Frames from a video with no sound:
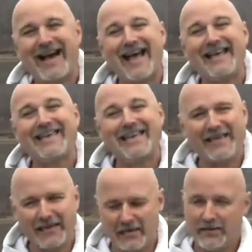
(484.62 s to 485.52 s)

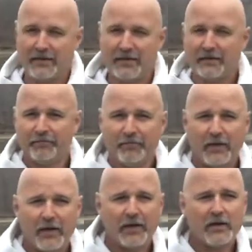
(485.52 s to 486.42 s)
IE.
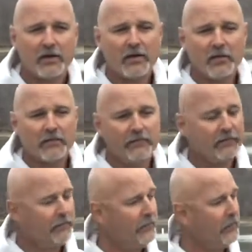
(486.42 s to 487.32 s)
Okay,
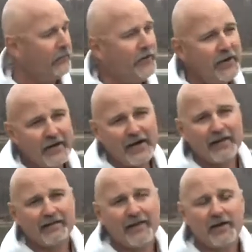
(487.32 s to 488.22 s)
feel free to
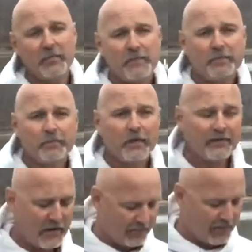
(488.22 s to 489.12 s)
contact me
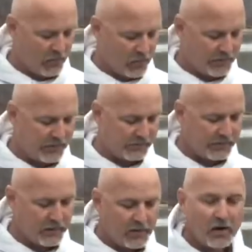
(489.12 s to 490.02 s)
if you have any questions.
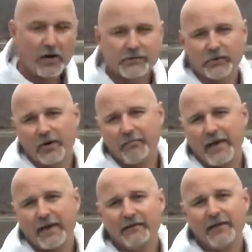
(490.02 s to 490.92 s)
Also, come
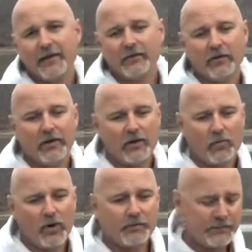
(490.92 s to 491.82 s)
back and take a look at our
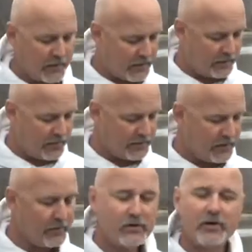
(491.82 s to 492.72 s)
website at
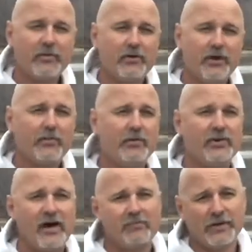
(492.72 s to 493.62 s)

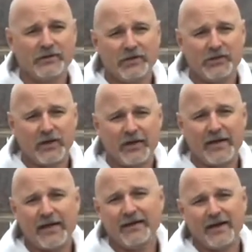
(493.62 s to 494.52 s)

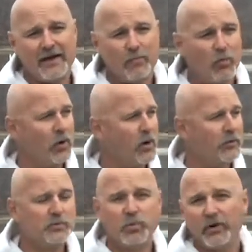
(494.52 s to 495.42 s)
www.muskietrain.com. We're
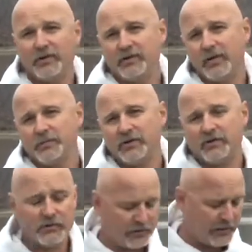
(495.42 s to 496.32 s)
always putting tips
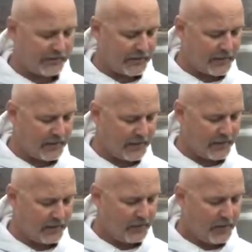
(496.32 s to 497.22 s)
and tricks on
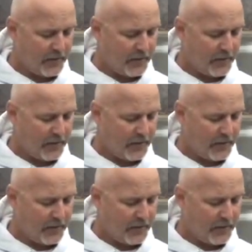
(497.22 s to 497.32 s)
there.